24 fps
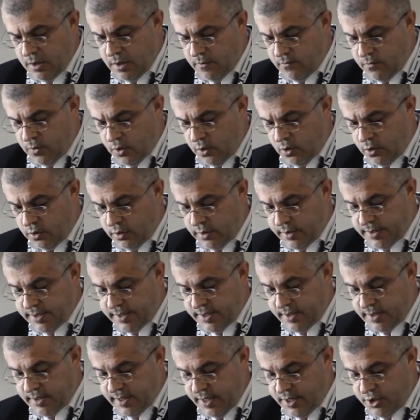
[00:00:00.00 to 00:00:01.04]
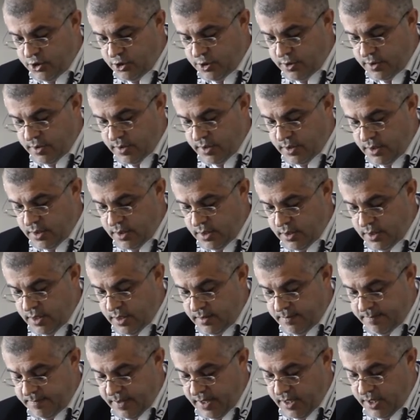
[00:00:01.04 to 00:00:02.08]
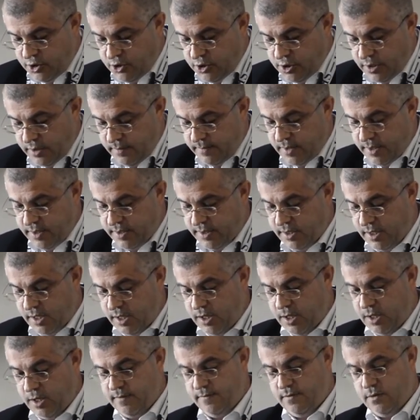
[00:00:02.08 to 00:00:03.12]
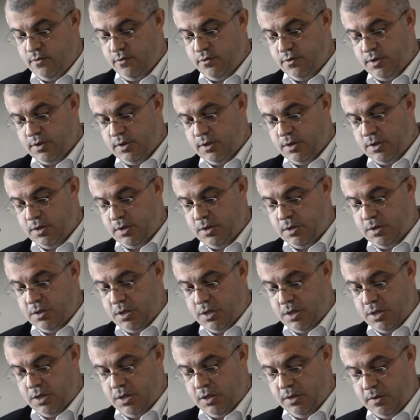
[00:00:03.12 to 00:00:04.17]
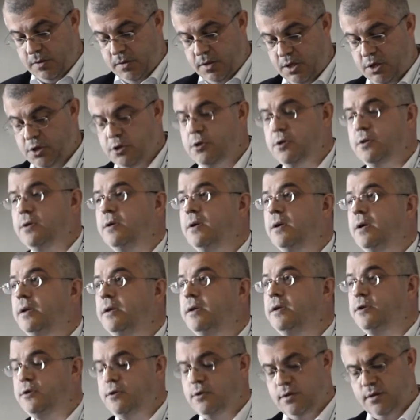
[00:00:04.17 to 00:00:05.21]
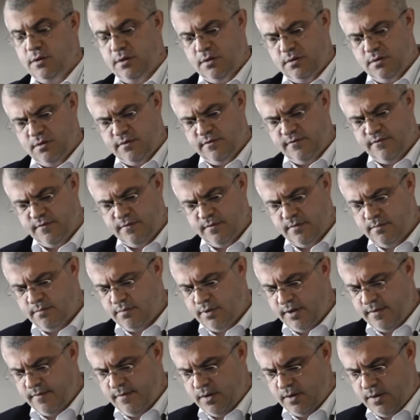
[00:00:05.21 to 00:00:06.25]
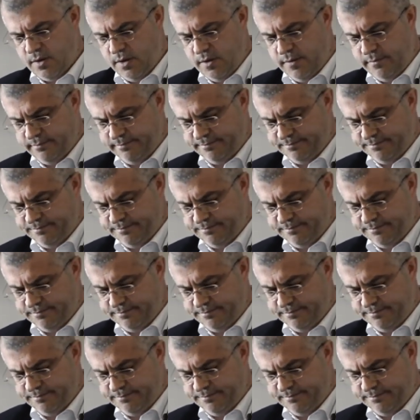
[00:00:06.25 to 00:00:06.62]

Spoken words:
For all the citation and page numbers, I have used the Croatian edition of Breviary.